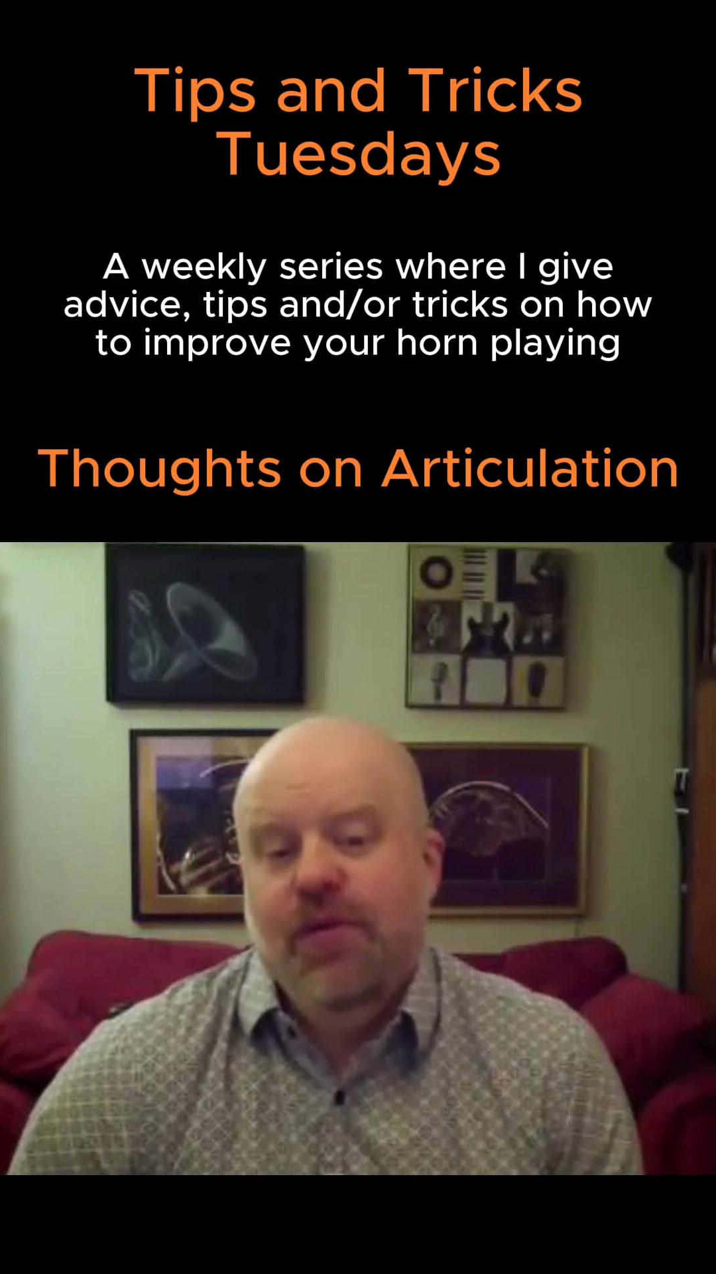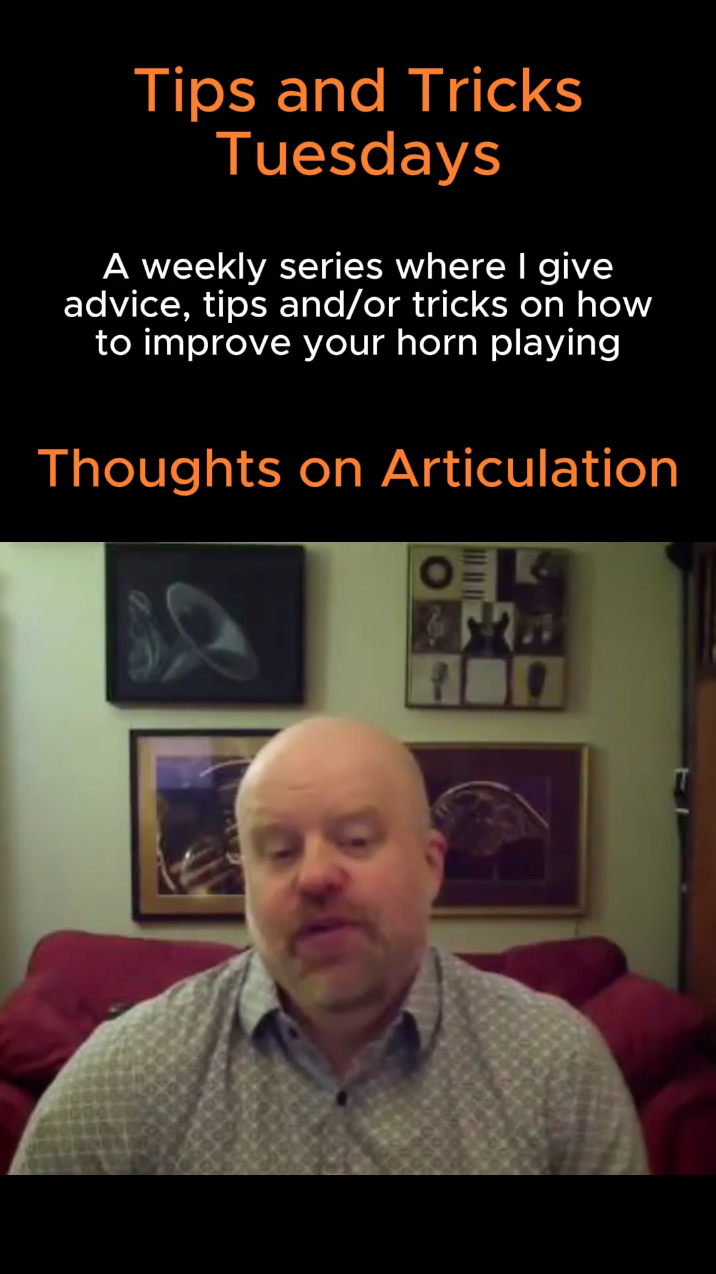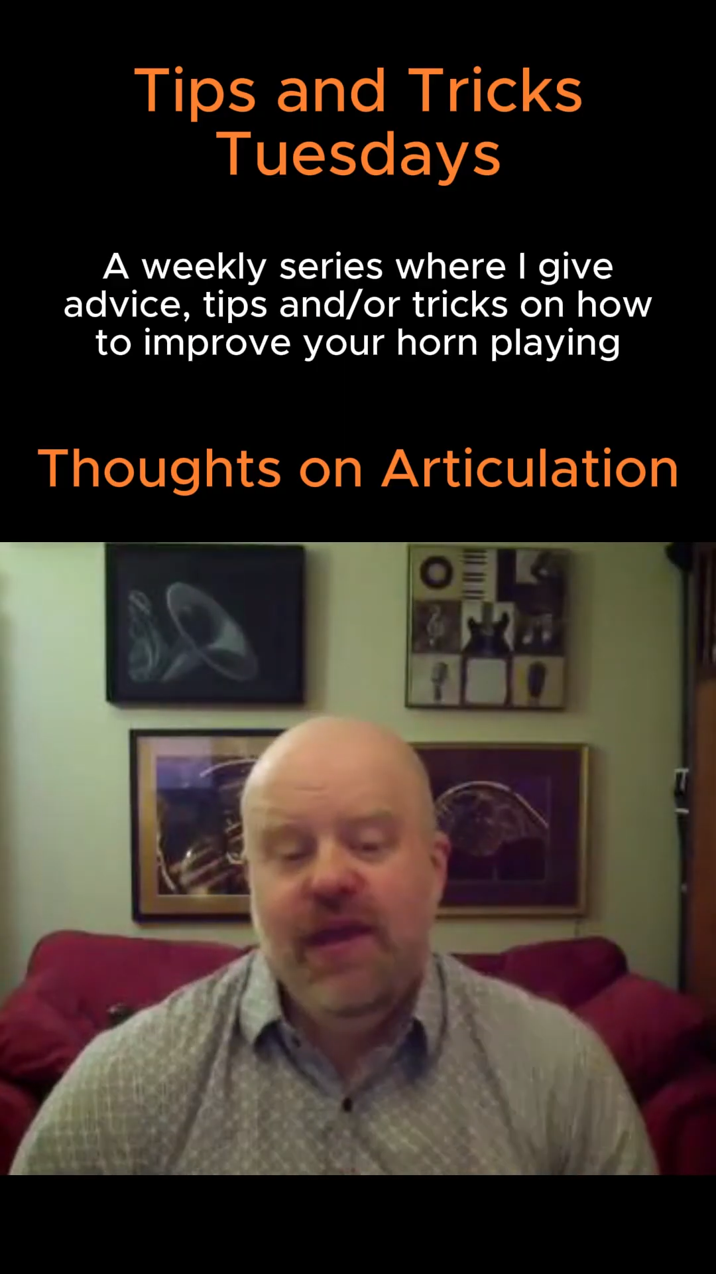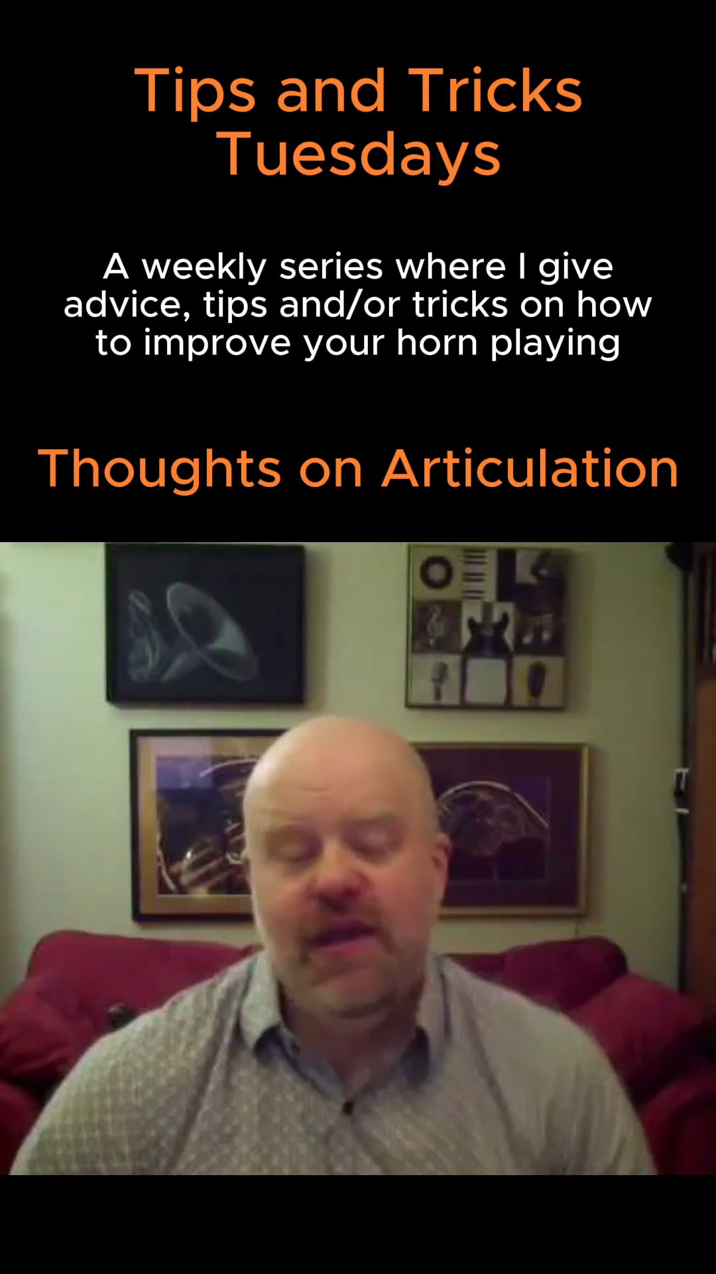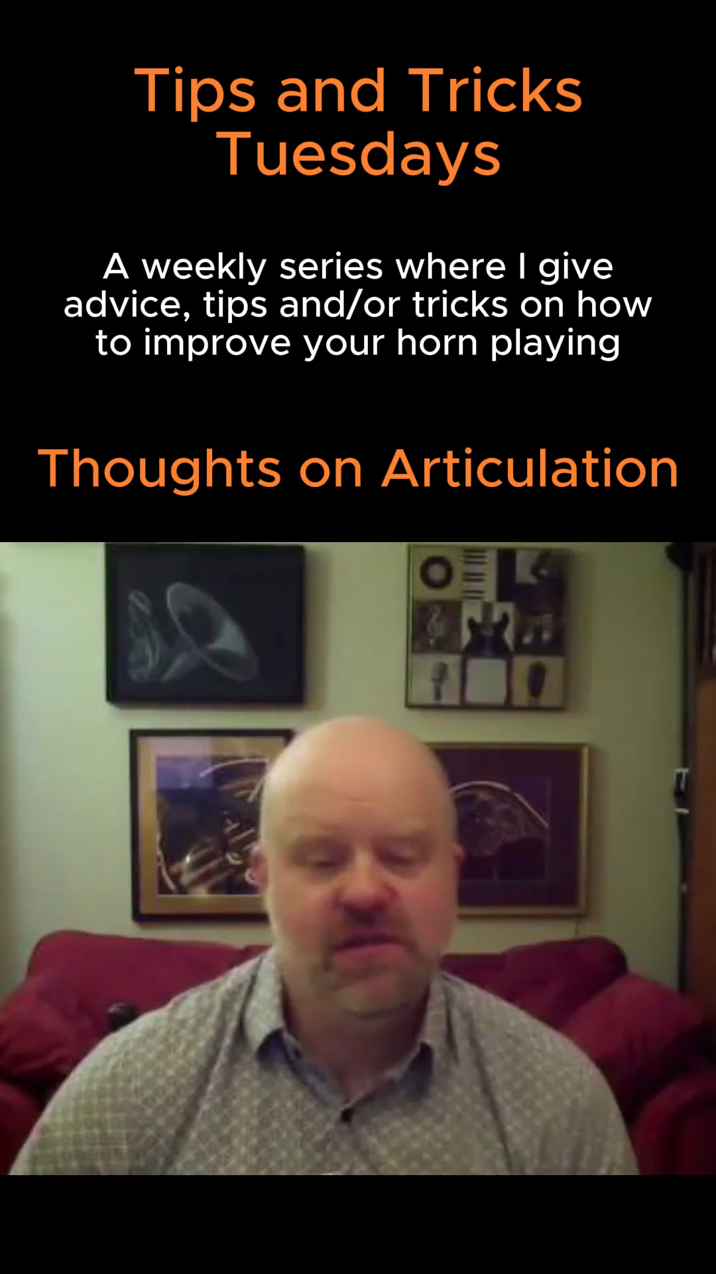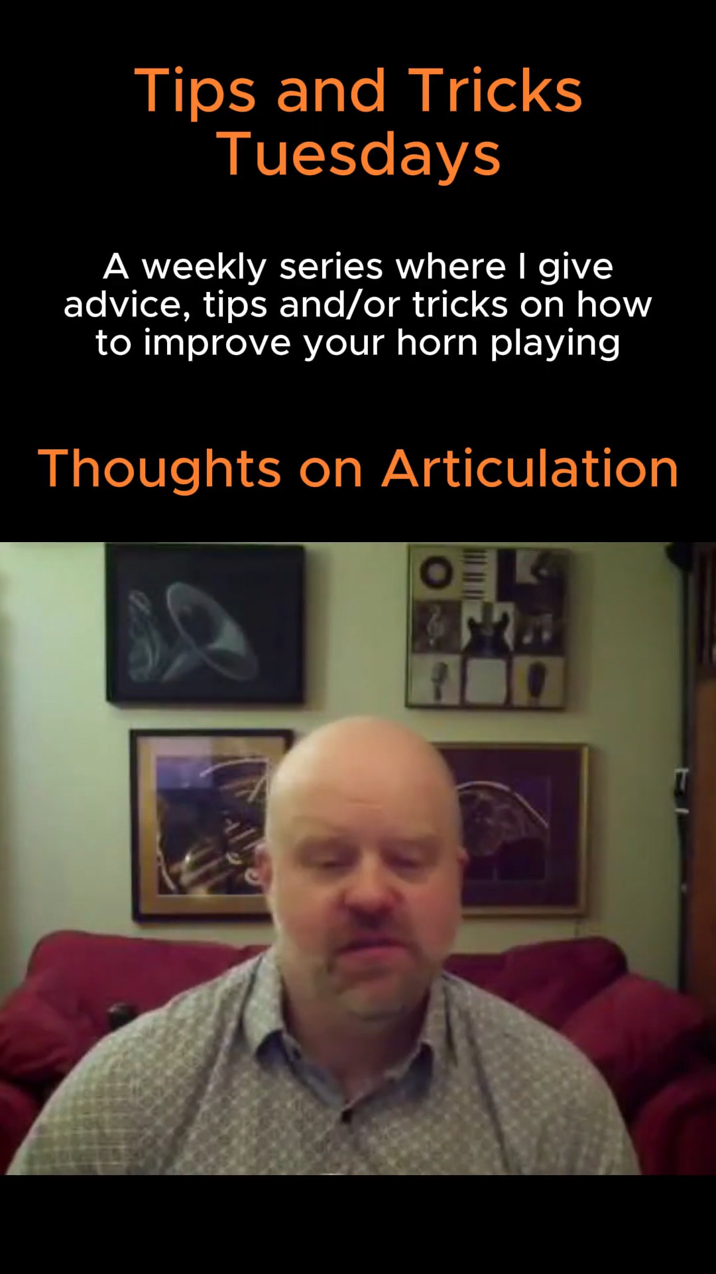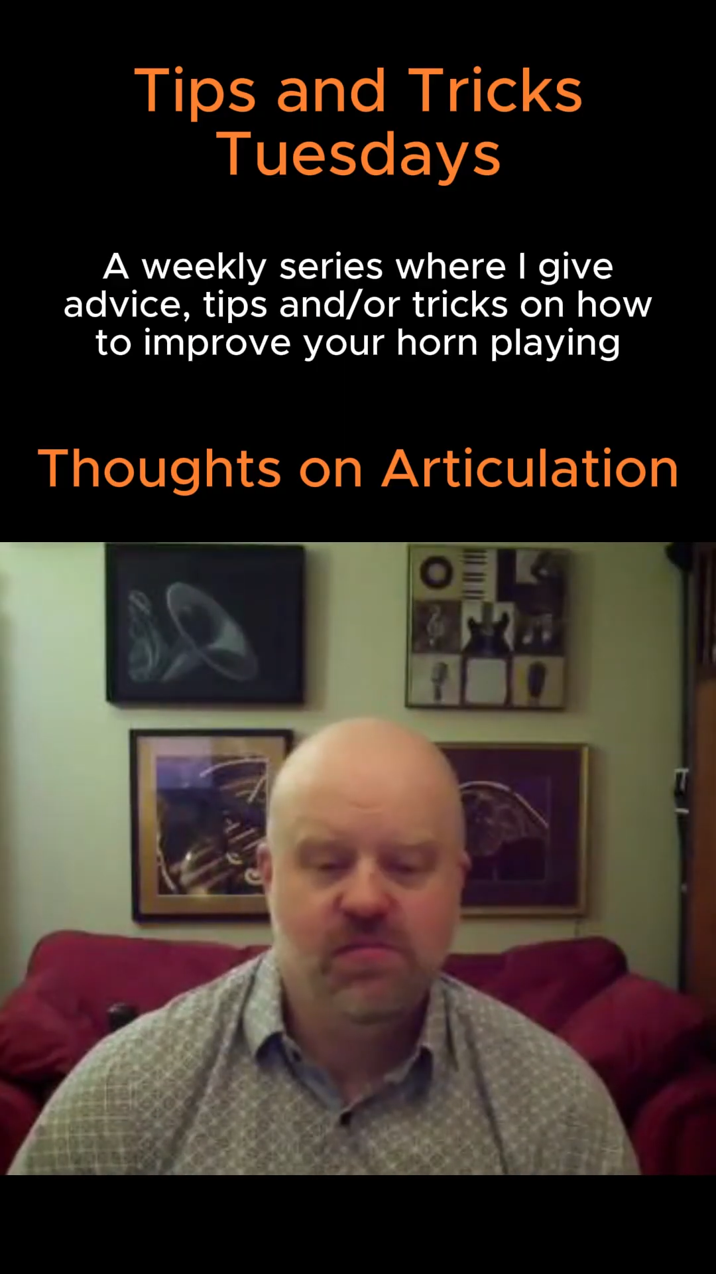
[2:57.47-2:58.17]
thing is,